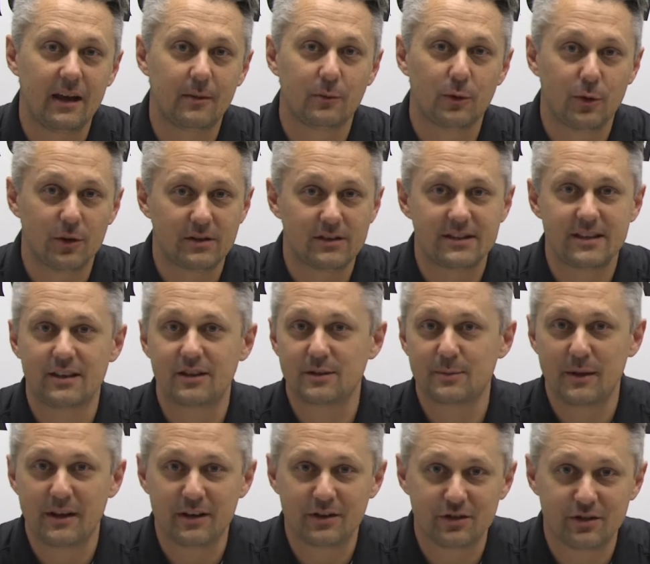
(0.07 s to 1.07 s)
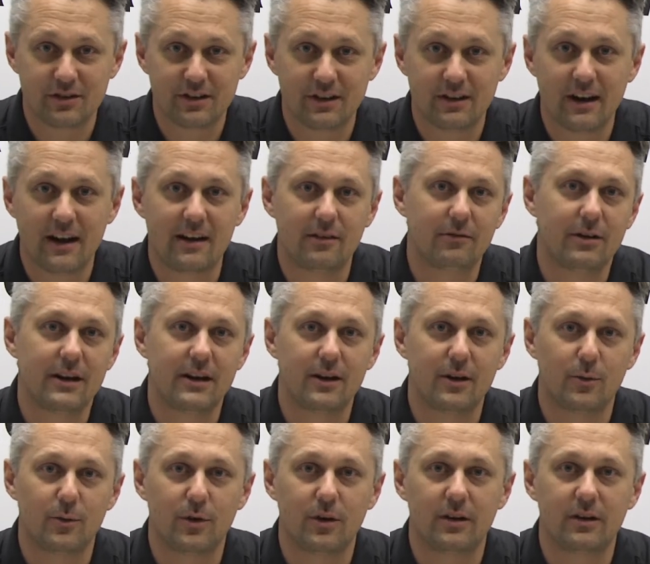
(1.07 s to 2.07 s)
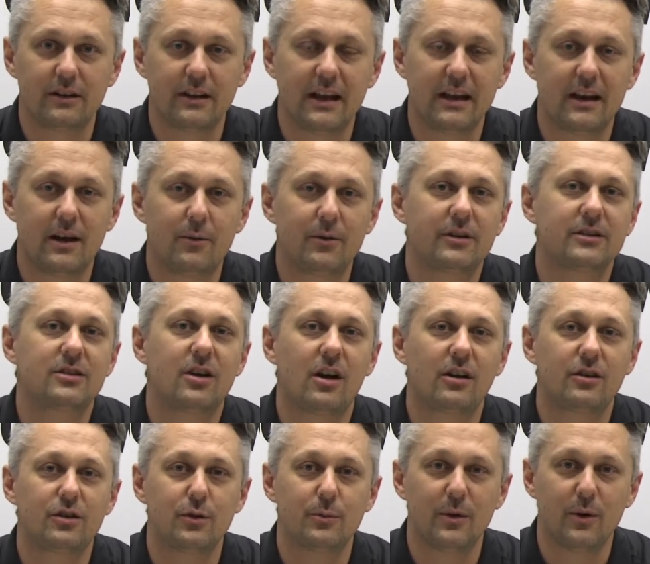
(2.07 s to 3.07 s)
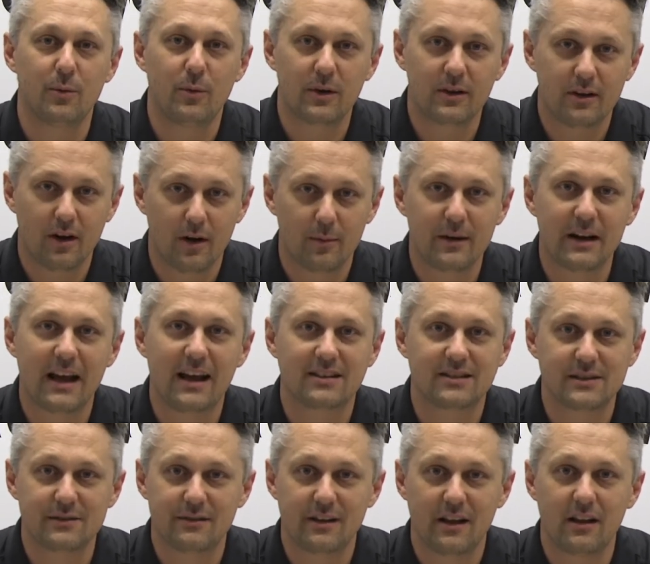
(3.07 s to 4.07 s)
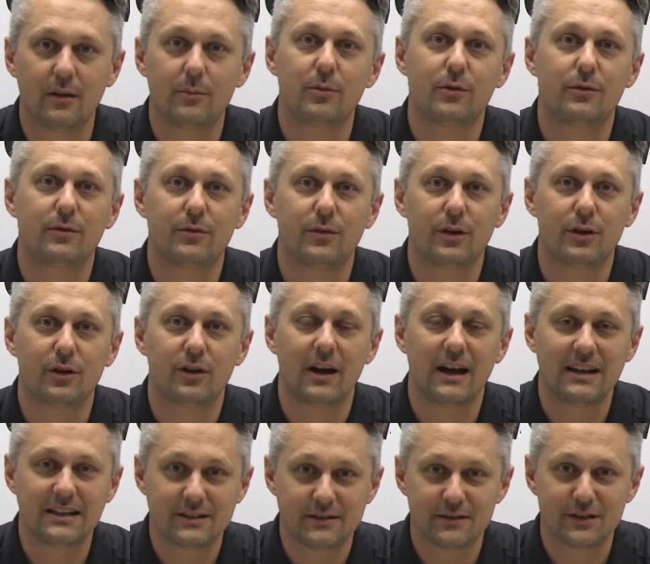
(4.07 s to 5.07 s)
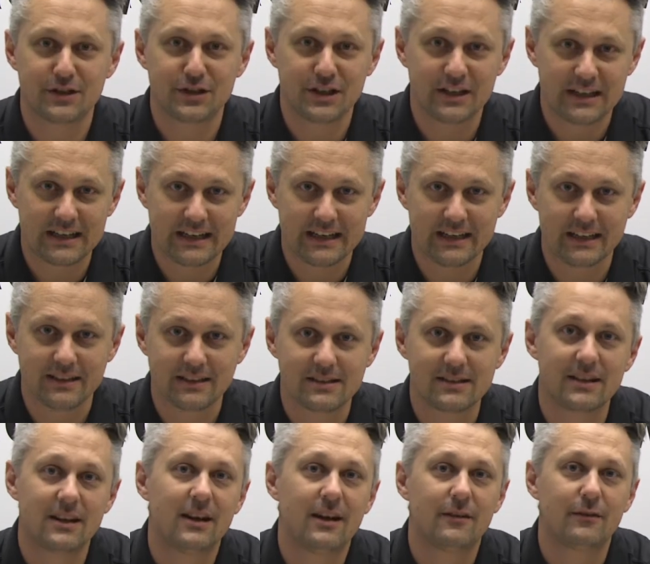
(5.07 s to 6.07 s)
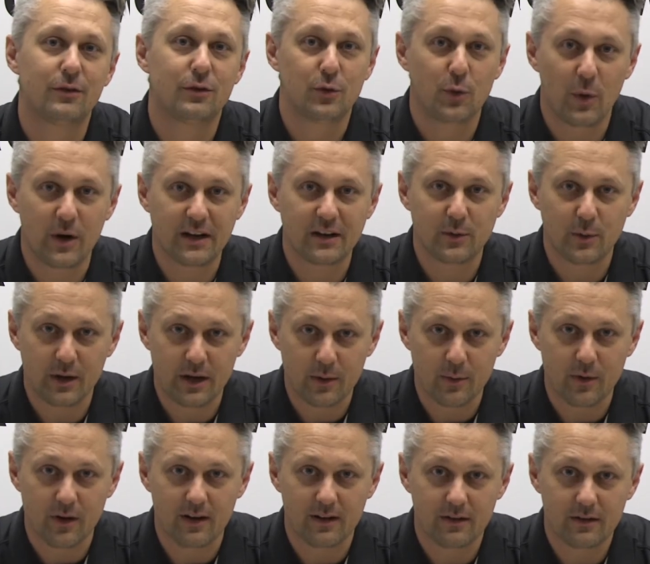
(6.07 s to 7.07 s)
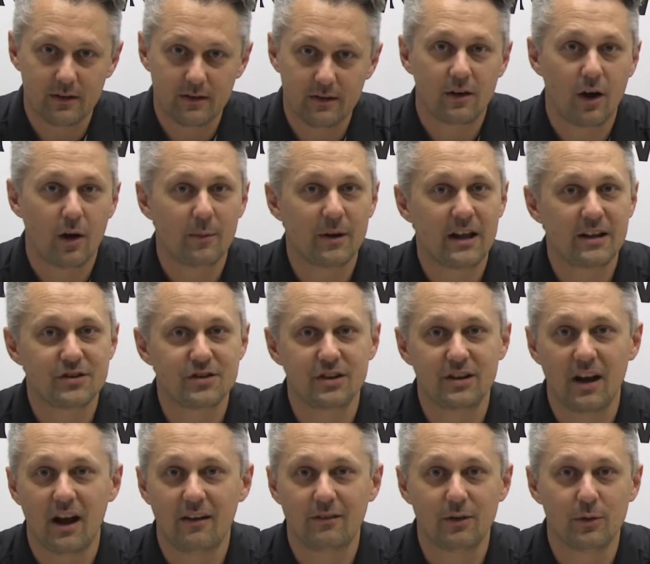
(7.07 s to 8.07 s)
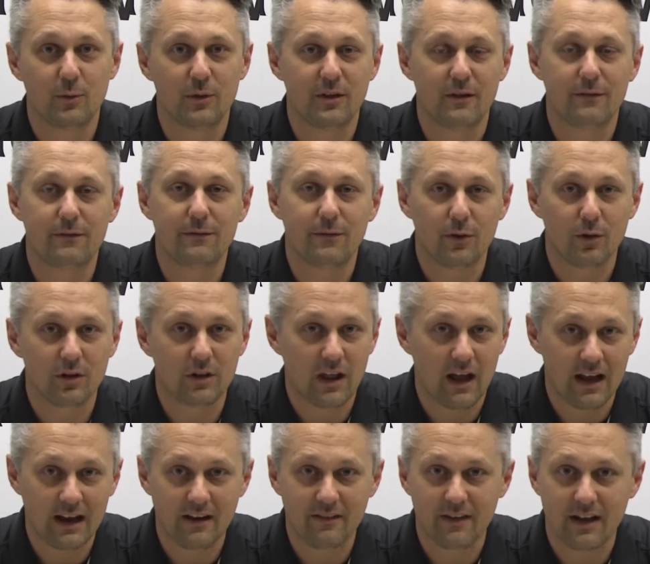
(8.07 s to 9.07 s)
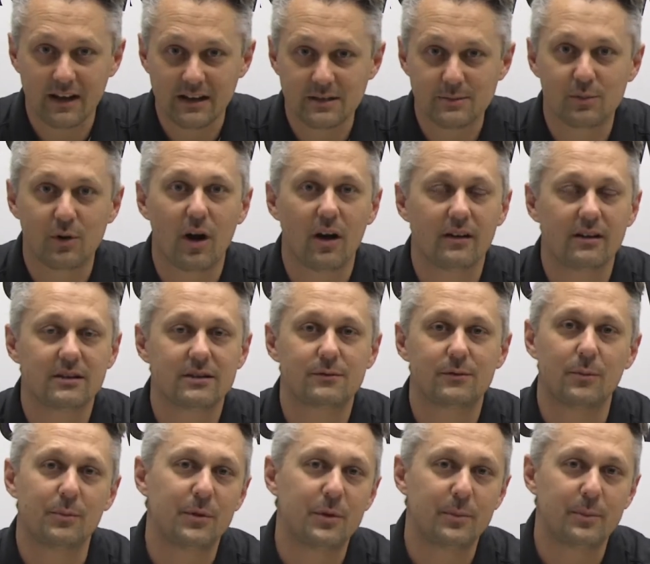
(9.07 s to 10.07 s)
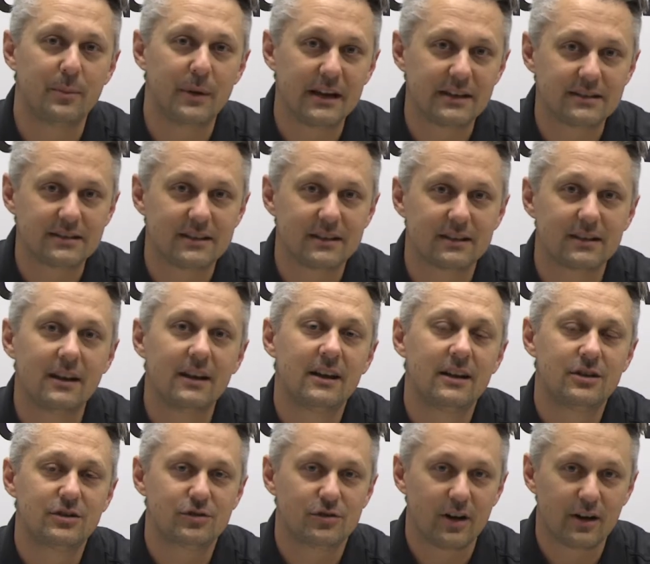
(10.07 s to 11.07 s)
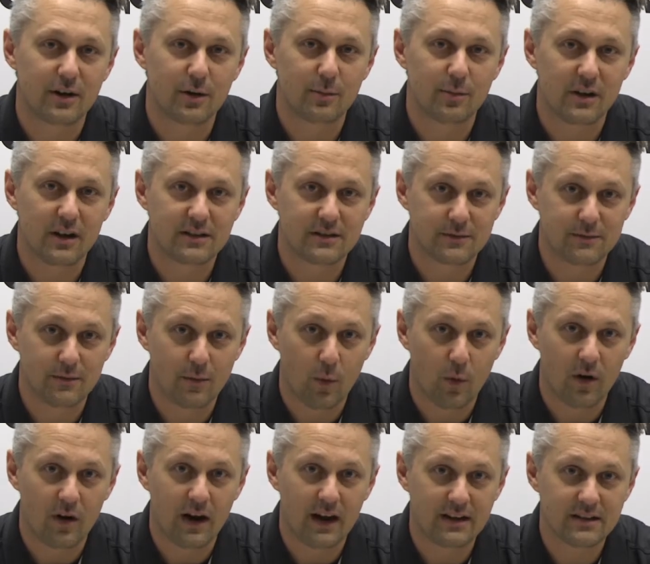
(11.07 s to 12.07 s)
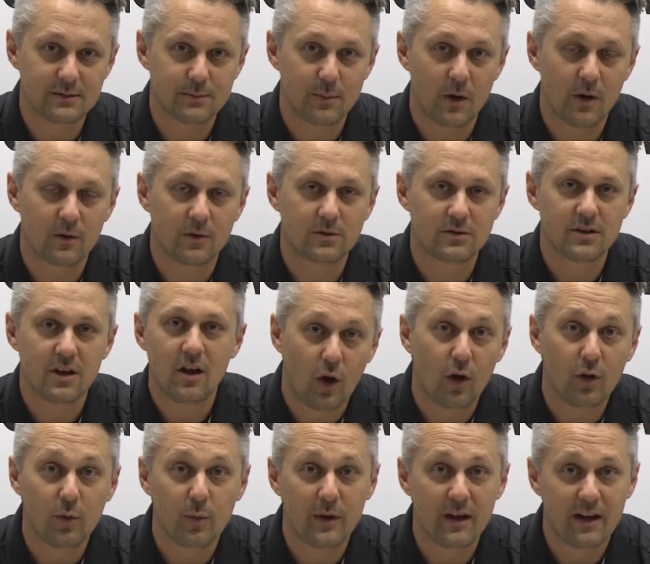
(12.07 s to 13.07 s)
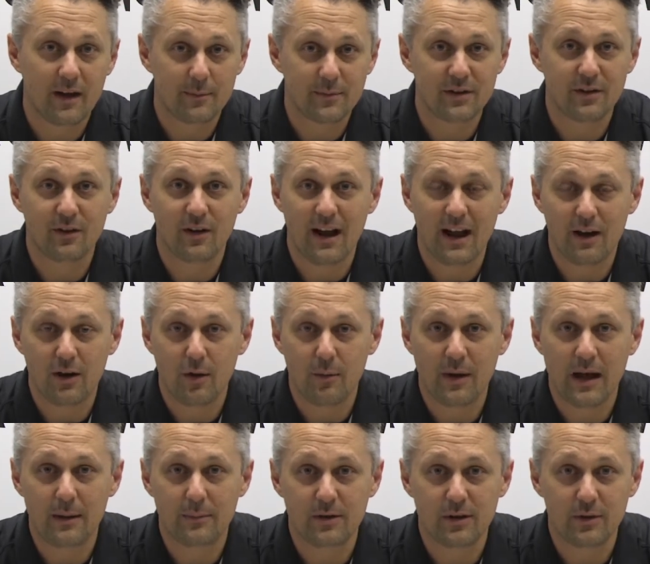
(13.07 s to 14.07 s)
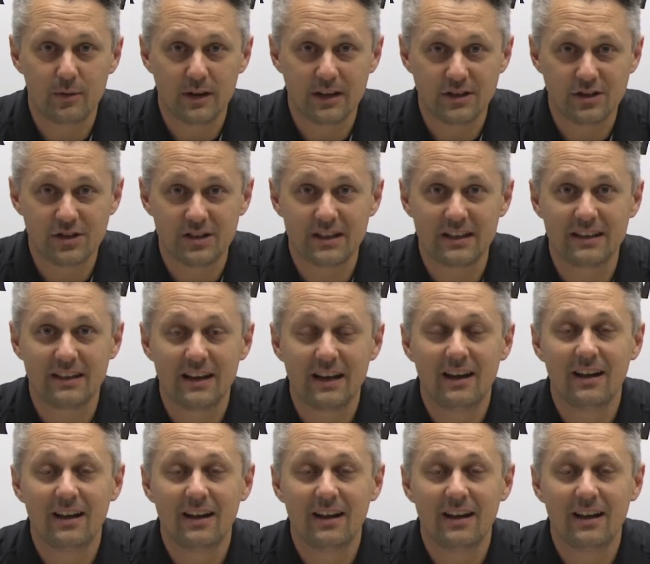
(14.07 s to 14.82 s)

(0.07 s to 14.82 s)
I'm Lauren, Sales Manager here at Radioworld, and I want to talk to you about what Garmin has available for your ice fishing needs for 2021. Garmin has you covered with a full line of ice products, from their basic Striker Plus 4 ice models all the way up to their Echomap UHD